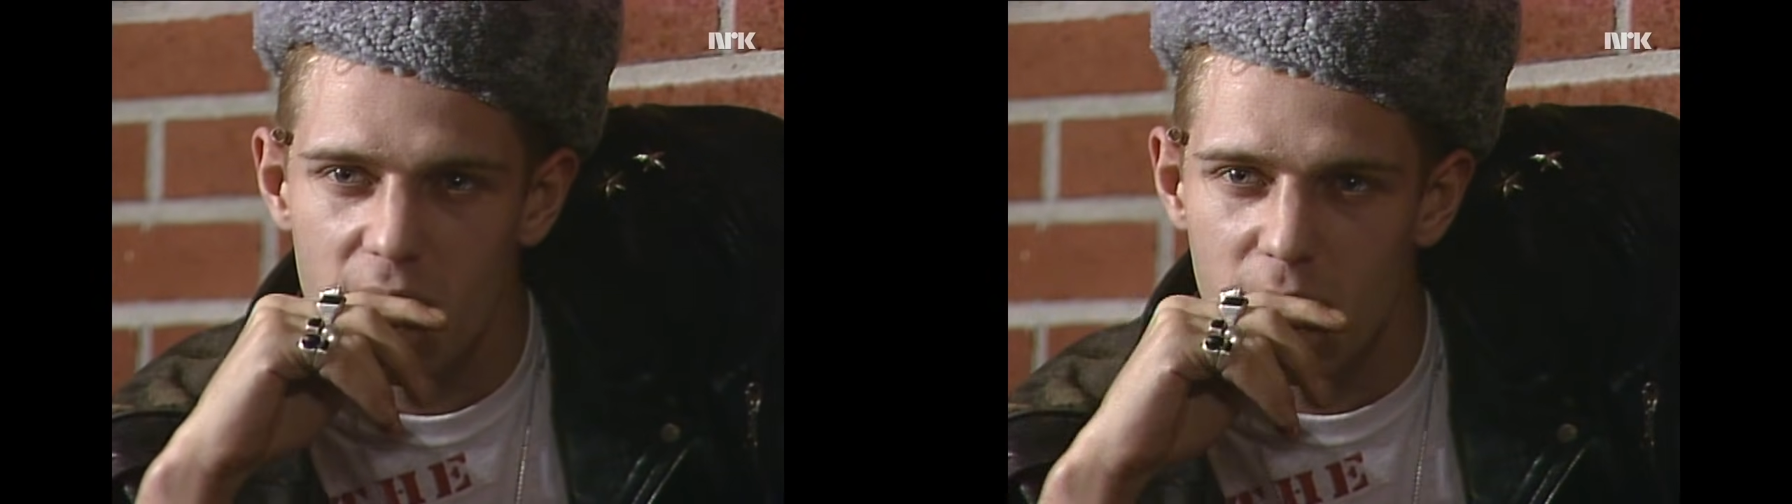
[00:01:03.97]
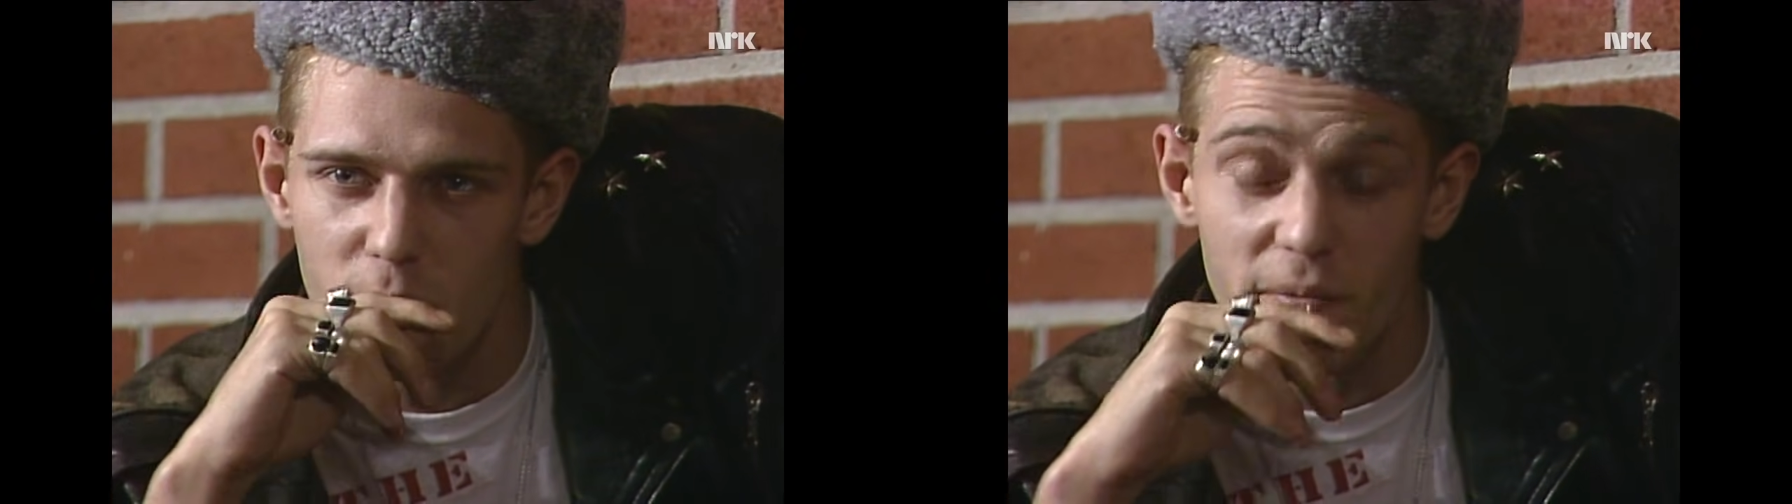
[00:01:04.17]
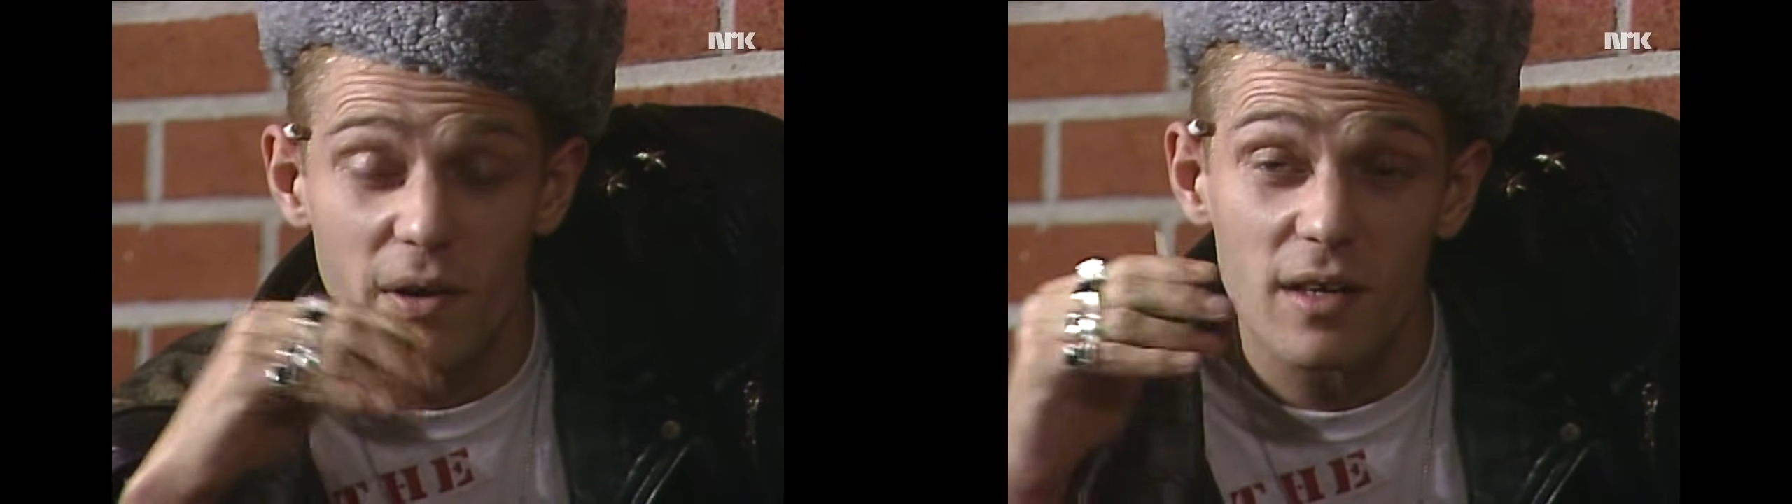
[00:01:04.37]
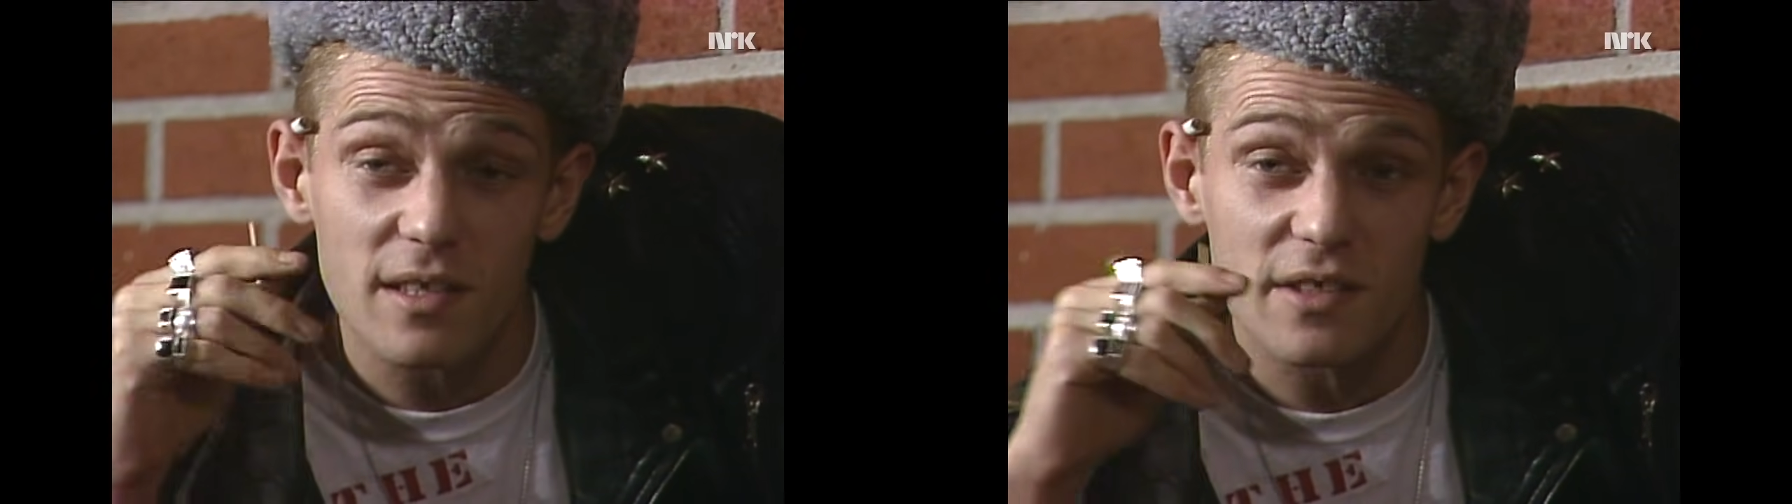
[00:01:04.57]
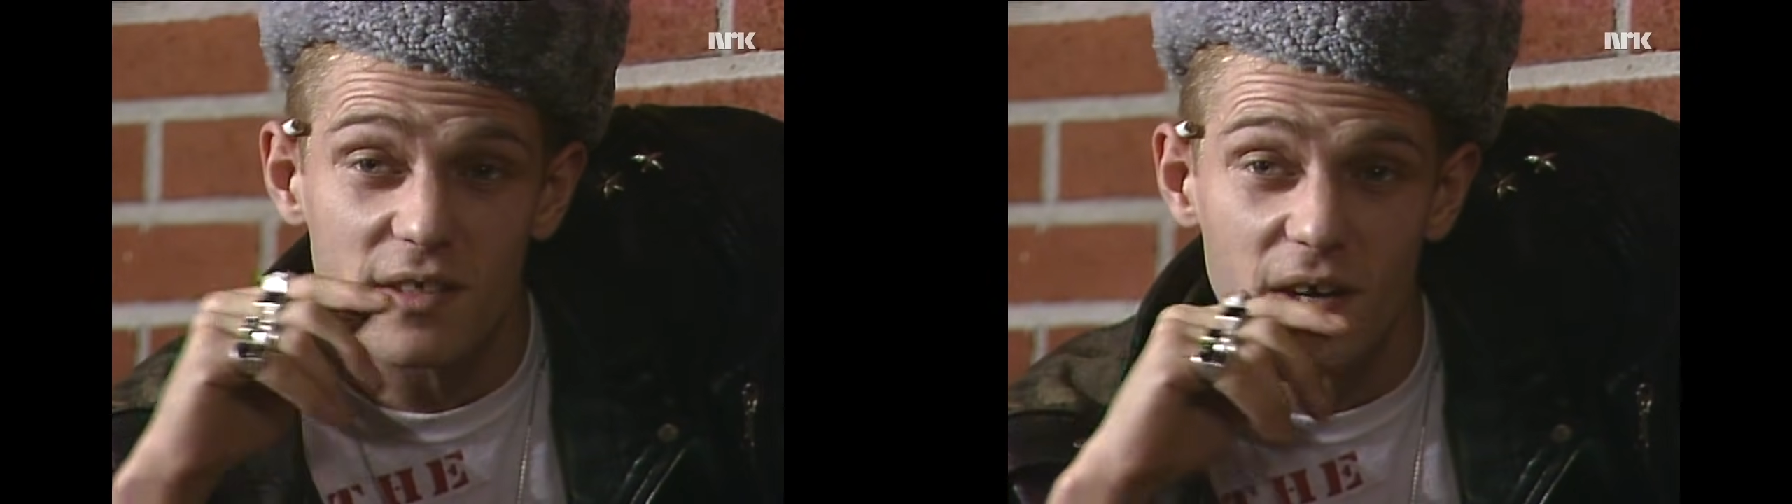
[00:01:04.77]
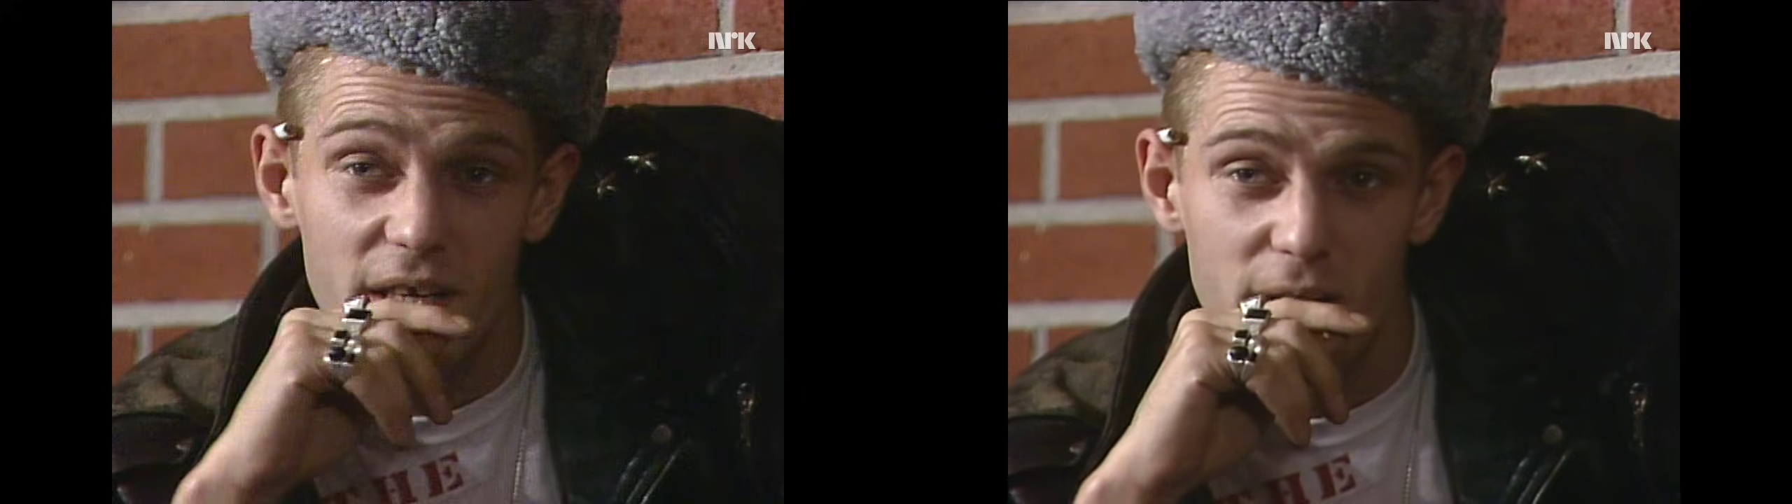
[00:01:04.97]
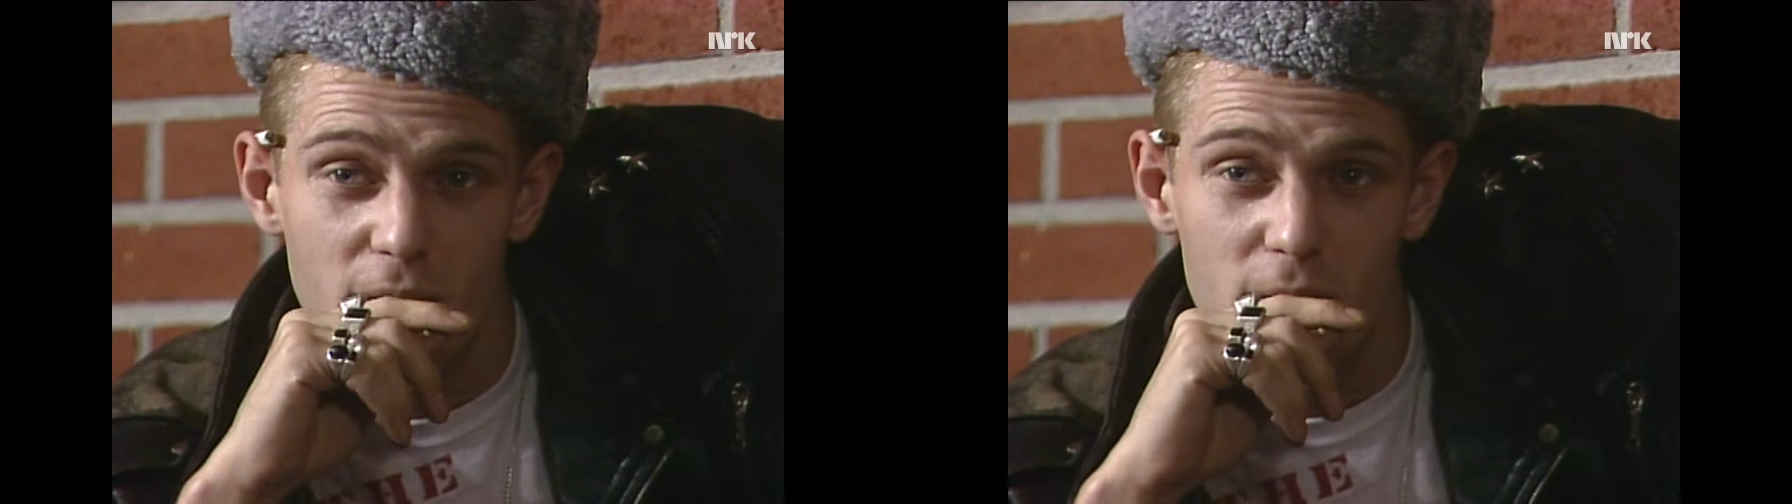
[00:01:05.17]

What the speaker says: and we've hardly started.